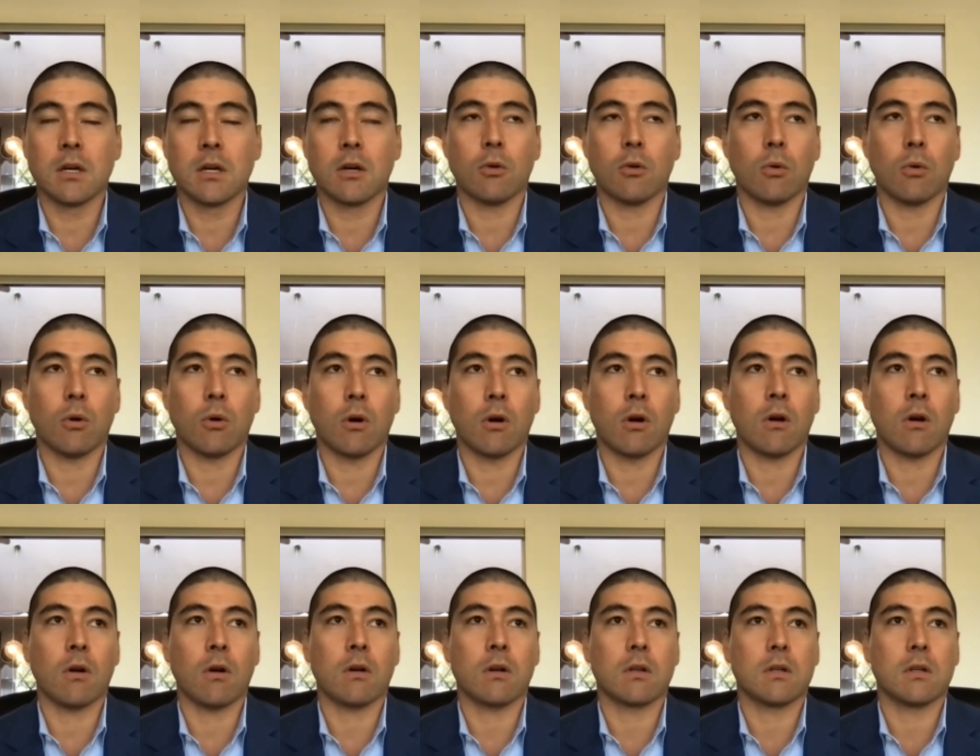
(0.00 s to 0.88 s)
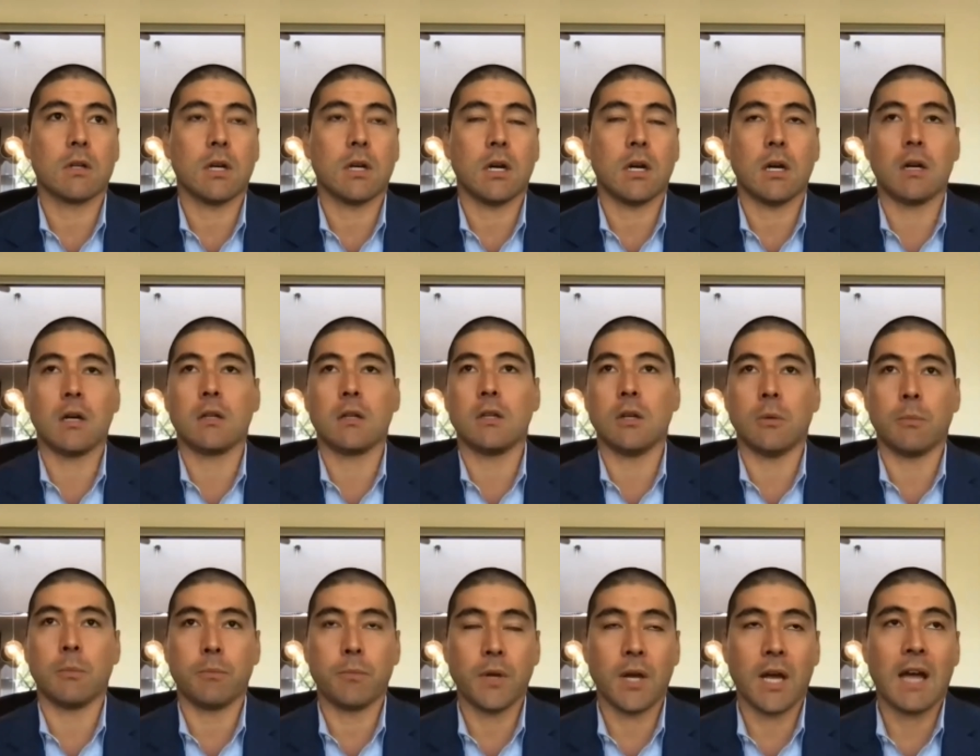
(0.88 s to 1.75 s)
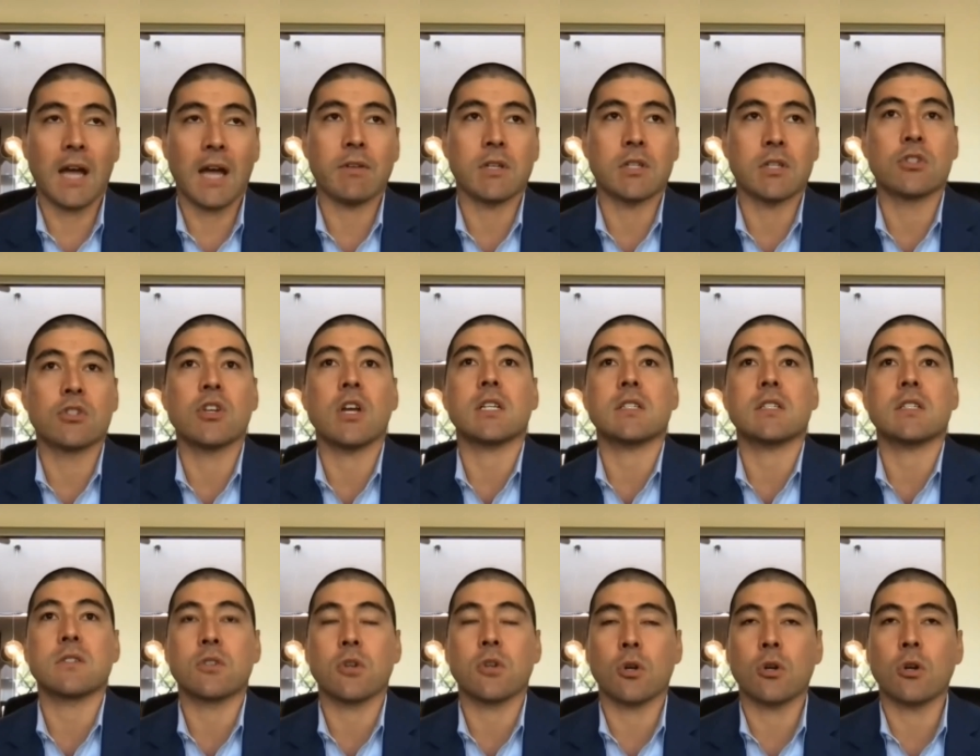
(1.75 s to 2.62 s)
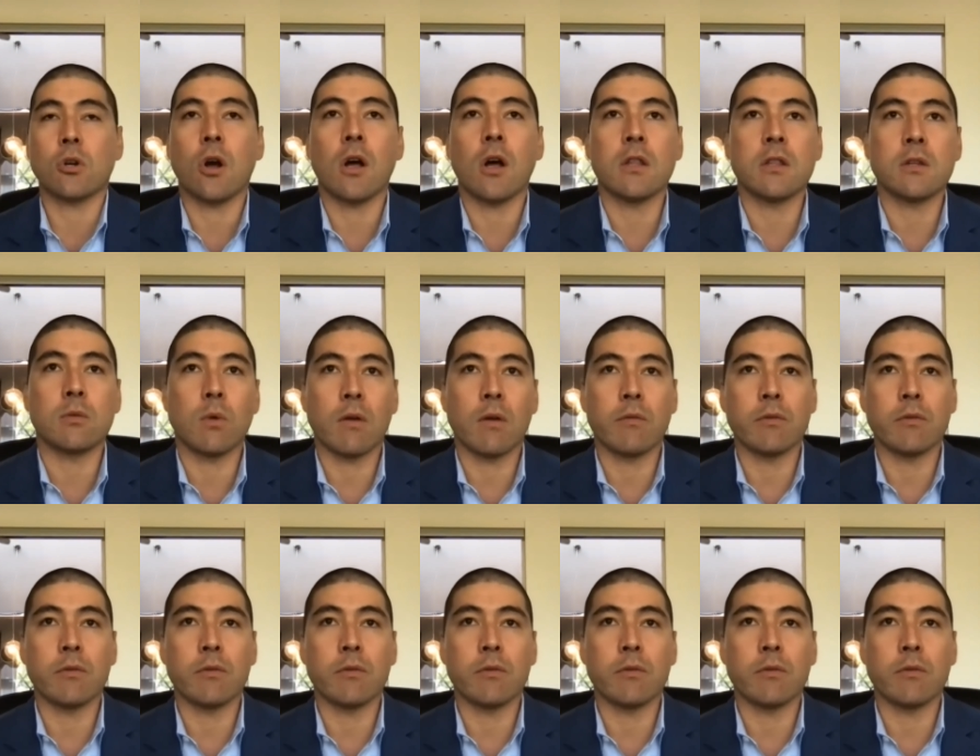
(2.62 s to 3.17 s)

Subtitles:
or having just turned on the revenue